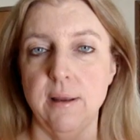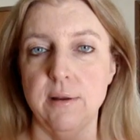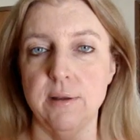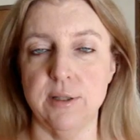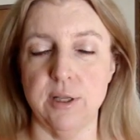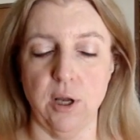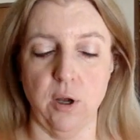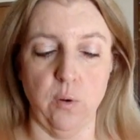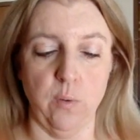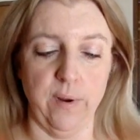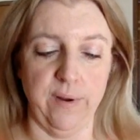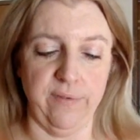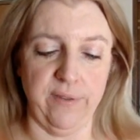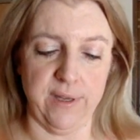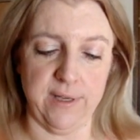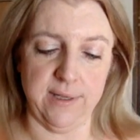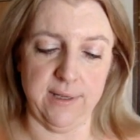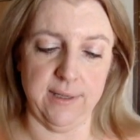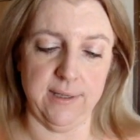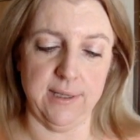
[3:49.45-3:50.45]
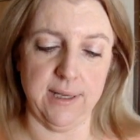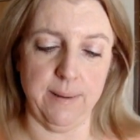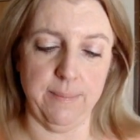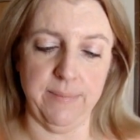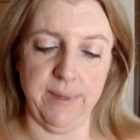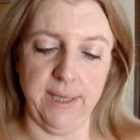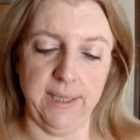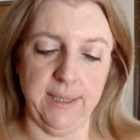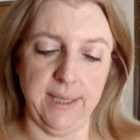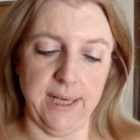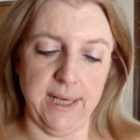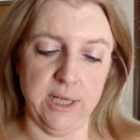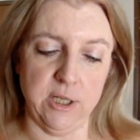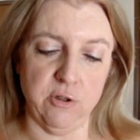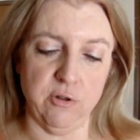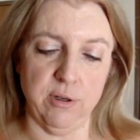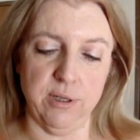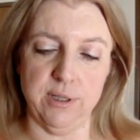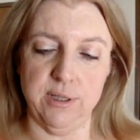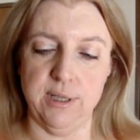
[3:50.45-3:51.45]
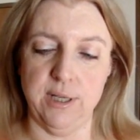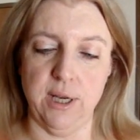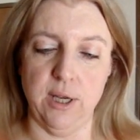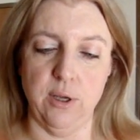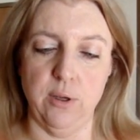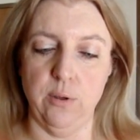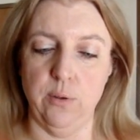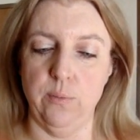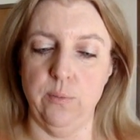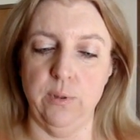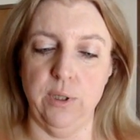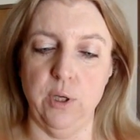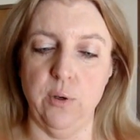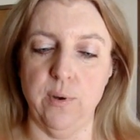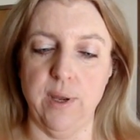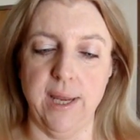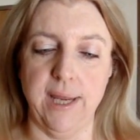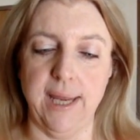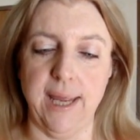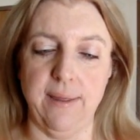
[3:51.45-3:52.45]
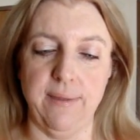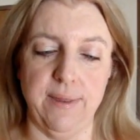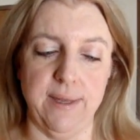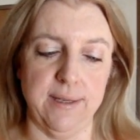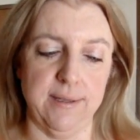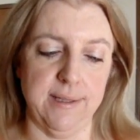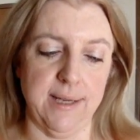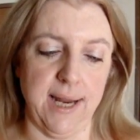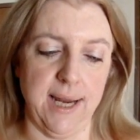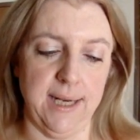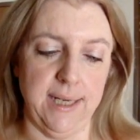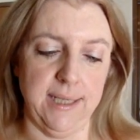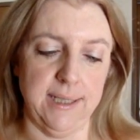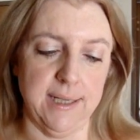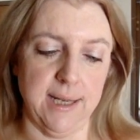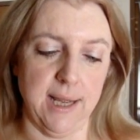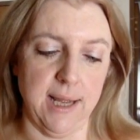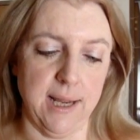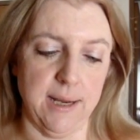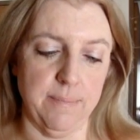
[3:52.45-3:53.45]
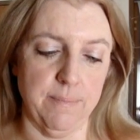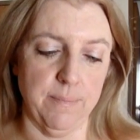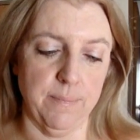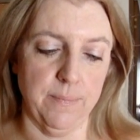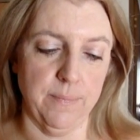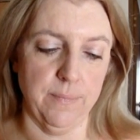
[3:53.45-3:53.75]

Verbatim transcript: So if this is something that interests you, you can get this anytime